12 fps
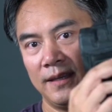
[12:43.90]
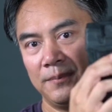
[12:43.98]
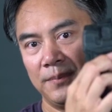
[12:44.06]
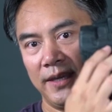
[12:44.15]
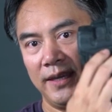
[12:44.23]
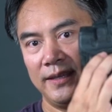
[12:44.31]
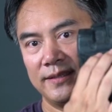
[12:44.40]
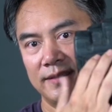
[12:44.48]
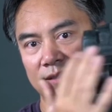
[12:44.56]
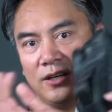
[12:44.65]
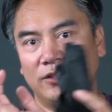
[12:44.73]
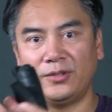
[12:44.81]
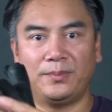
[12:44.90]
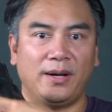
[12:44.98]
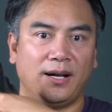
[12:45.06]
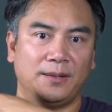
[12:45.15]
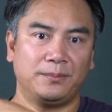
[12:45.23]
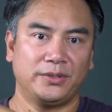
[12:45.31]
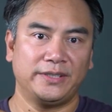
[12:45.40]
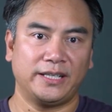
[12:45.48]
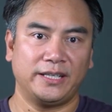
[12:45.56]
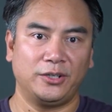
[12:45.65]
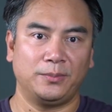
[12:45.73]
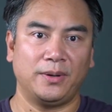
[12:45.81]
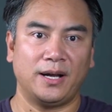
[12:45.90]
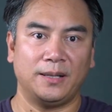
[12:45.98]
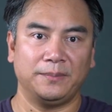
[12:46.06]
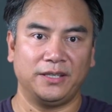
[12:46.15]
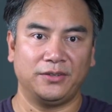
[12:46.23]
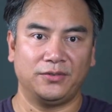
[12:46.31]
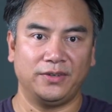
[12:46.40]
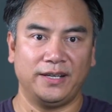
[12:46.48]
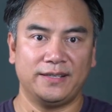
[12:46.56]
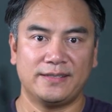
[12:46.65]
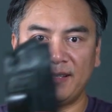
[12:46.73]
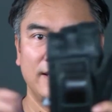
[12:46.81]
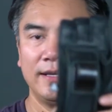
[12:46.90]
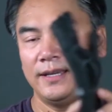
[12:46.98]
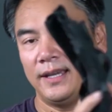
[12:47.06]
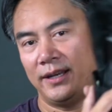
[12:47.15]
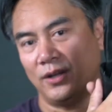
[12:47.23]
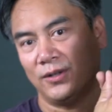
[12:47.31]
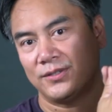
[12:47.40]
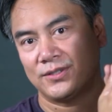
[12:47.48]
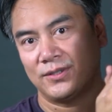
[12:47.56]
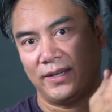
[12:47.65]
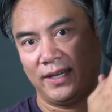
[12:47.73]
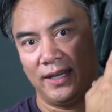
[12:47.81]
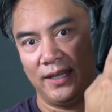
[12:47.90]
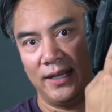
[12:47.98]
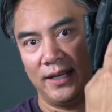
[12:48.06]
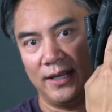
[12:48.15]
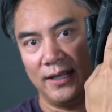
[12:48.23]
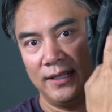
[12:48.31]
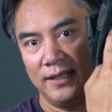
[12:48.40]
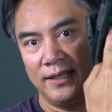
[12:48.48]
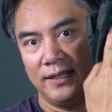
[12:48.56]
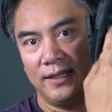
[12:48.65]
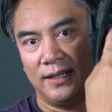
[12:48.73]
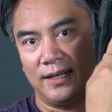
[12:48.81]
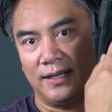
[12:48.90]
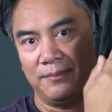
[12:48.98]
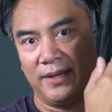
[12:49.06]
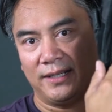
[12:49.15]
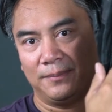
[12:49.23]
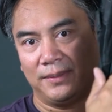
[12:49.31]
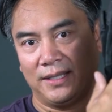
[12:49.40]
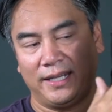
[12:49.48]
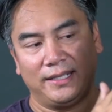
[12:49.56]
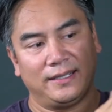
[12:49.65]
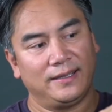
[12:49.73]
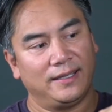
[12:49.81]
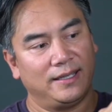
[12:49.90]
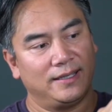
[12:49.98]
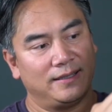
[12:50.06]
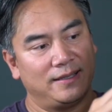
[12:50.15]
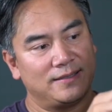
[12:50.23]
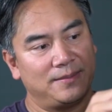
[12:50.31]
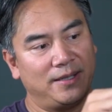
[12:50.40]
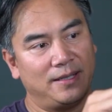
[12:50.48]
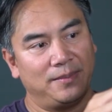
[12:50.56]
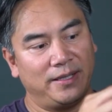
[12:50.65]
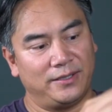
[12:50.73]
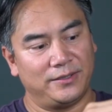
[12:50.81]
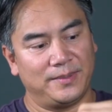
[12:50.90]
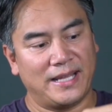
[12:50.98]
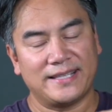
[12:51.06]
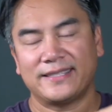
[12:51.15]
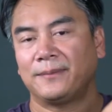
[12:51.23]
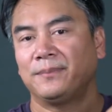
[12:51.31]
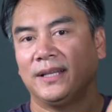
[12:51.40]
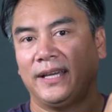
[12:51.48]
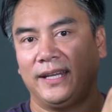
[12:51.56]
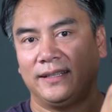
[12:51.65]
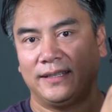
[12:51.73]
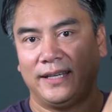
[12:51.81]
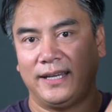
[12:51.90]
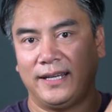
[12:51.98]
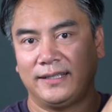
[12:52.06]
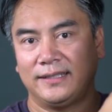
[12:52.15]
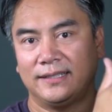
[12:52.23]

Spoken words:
piece on your palm, protecting your palm and your wrist, and also a metal plate. I think that's a metal plate or plastic plate that